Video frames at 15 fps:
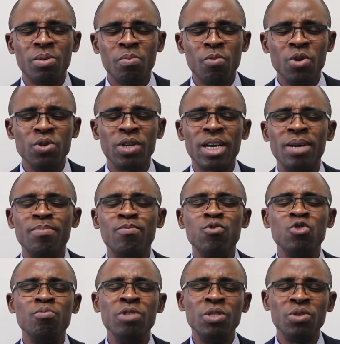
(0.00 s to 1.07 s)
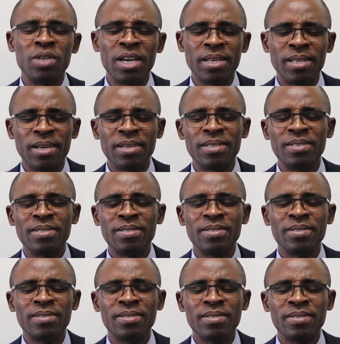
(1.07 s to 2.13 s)
but you can put me together.
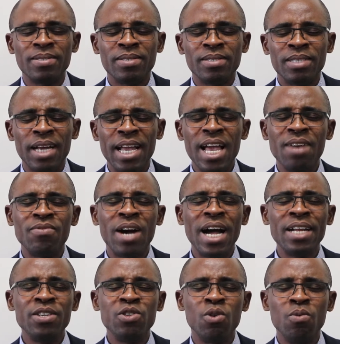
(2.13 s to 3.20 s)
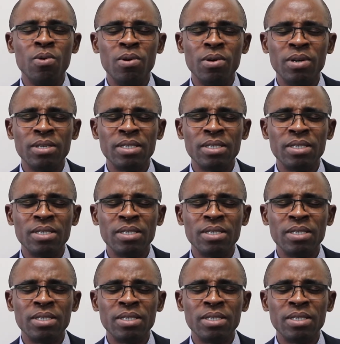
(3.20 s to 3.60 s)
I have had your word